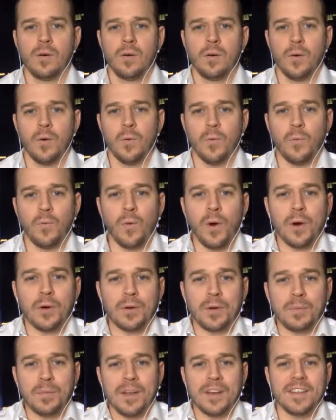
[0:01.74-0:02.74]

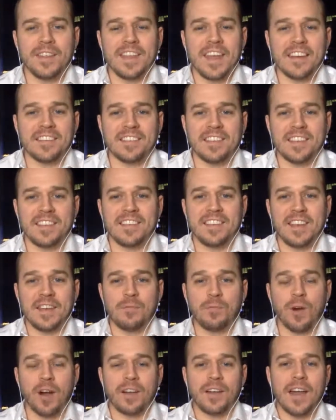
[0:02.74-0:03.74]
Welcome into the SEC
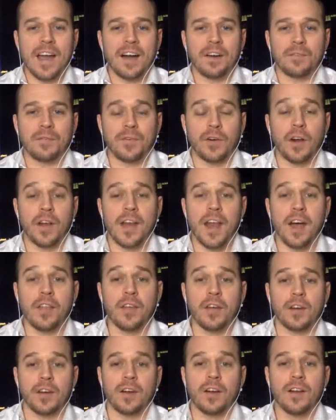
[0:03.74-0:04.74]
rundown for
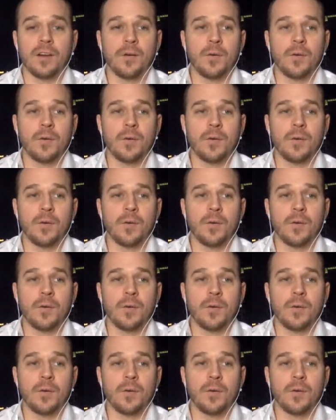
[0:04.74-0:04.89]
another